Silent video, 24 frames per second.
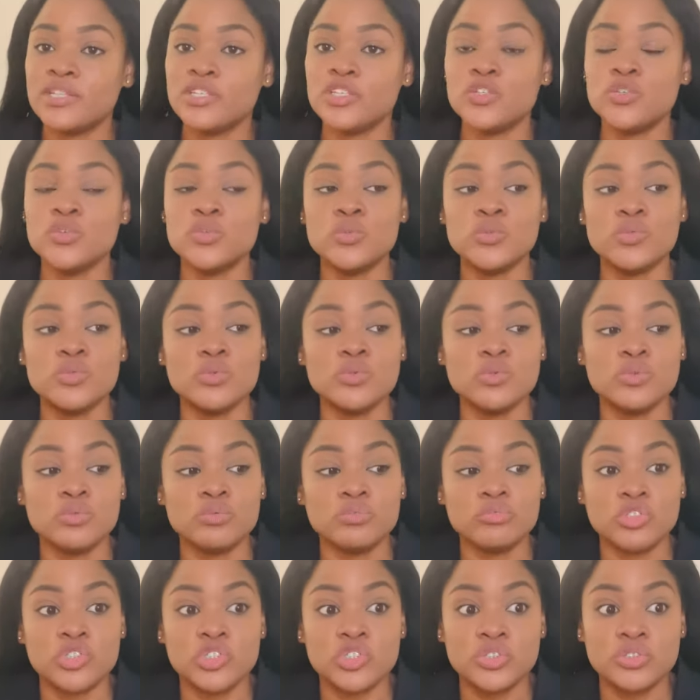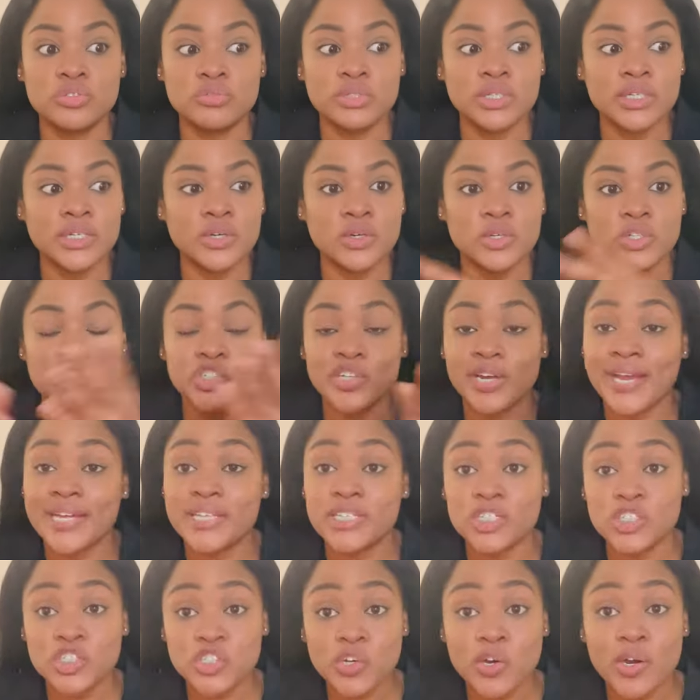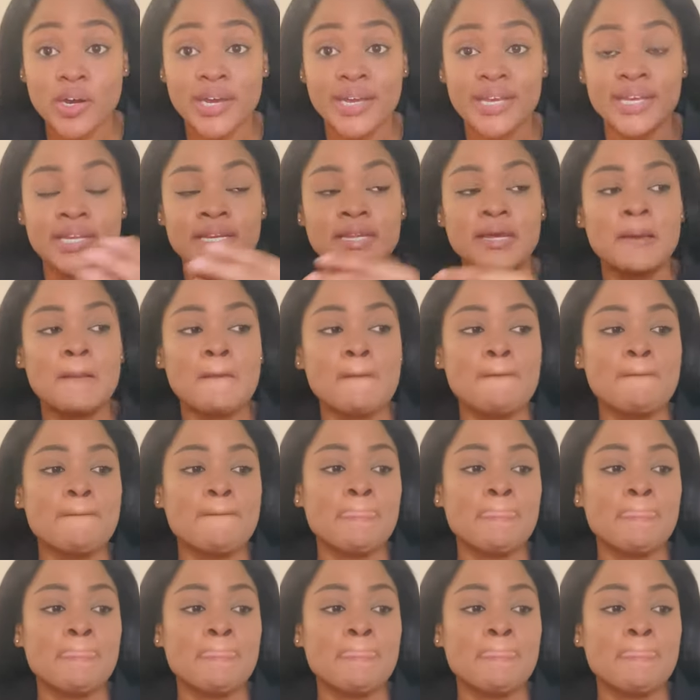you, you know, try to join.